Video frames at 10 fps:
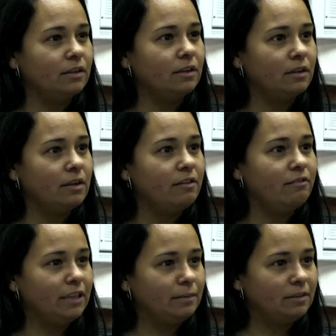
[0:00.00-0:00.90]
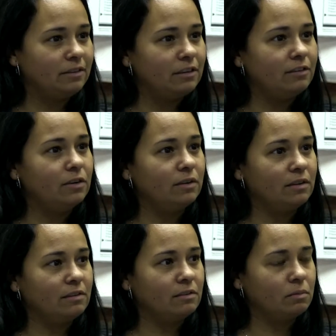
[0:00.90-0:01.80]
the, read the material
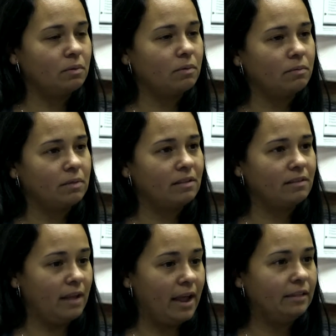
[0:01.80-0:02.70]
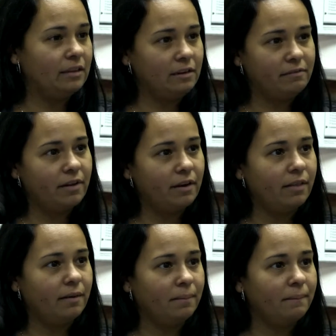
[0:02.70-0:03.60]
that's, that's handed in front of
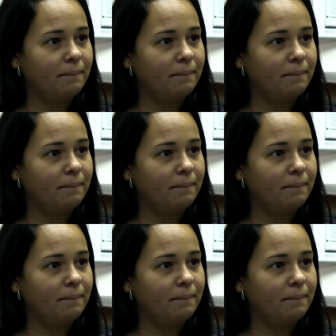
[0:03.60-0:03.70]
them.